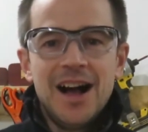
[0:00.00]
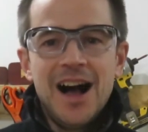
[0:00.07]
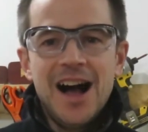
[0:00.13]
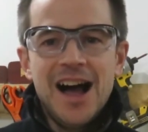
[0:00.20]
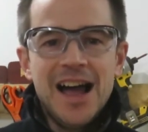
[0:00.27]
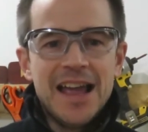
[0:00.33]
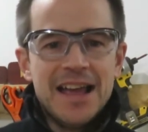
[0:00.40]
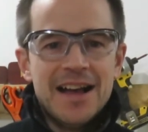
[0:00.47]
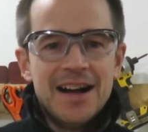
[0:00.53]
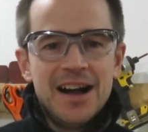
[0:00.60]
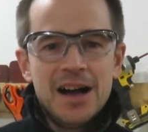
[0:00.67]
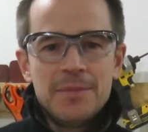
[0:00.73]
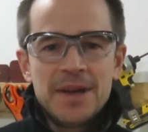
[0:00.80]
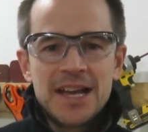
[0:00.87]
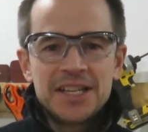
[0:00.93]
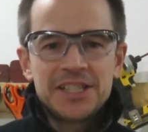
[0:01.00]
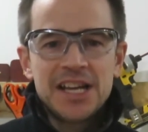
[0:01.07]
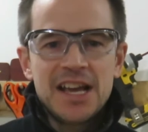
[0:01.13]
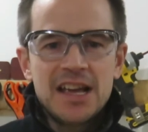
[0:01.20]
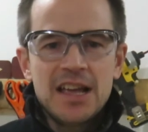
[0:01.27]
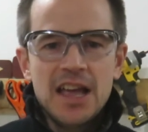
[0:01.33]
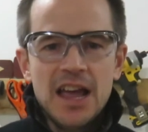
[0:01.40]
Hi, I'm
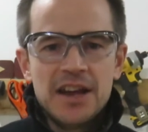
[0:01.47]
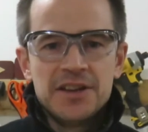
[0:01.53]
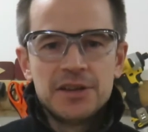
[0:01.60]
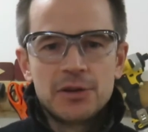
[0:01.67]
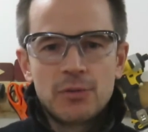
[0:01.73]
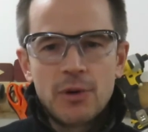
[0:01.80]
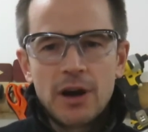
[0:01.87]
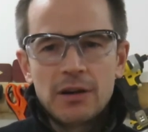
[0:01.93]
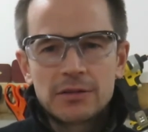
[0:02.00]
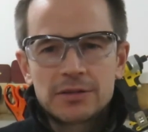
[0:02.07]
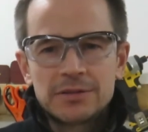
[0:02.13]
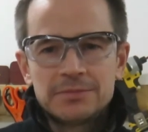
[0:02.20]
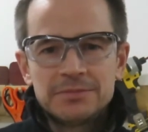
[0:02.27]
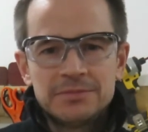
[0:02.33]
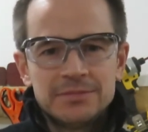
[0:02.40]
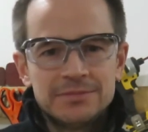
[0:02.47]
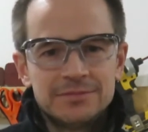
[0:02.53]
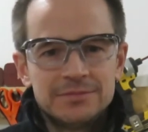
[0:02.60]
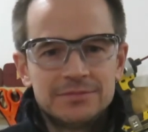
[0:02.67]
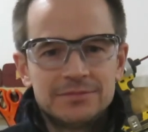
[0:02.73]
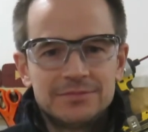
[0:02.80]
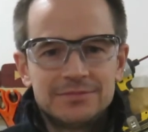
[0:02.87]
AJ, and you're welcome.
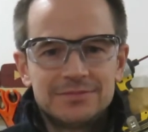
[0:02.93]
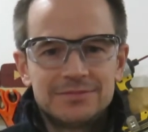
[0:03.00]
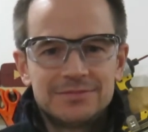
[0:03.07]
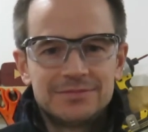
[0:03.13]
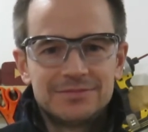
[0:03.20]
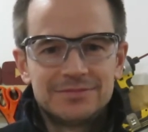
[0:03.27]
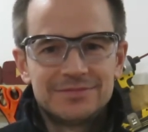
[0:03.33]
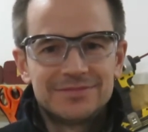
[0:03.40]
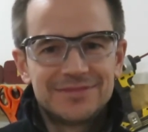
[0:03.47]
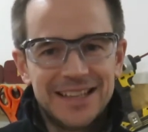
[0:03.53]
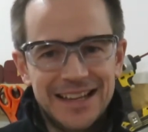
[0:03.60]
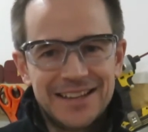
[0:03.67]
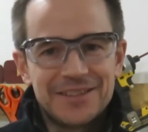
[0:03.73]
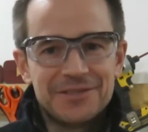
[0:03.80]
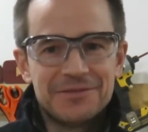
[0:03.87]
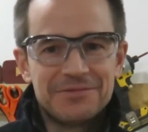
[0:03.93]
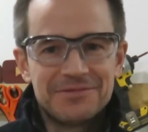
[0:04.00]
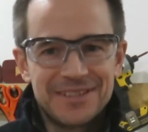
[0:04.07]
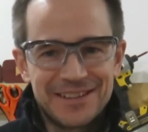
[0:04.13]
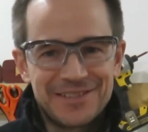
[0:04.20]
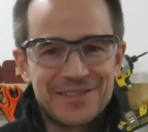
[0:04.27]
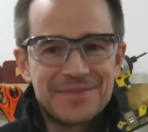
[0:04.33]
Thank you
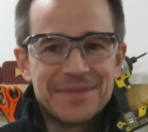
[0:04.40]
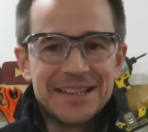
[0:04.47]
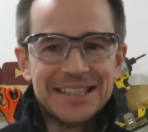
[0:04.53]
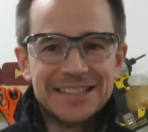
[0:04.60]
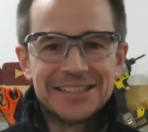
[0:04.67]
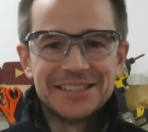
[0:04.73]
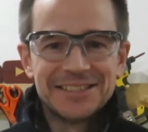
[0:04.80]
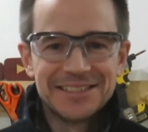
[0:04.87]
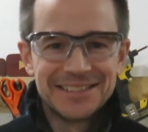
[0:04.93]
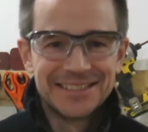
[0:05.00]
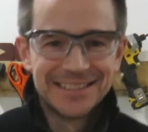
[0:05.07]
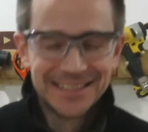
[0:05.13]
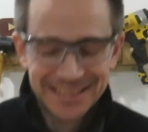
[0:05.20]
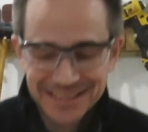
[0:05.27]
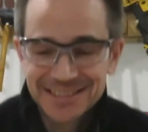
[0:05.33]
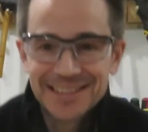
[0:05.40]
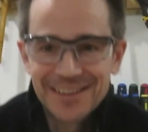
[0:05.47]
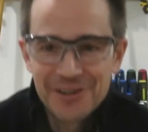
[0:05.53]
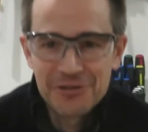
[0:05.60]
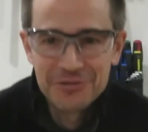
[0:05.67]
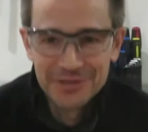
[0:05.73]
very much. Start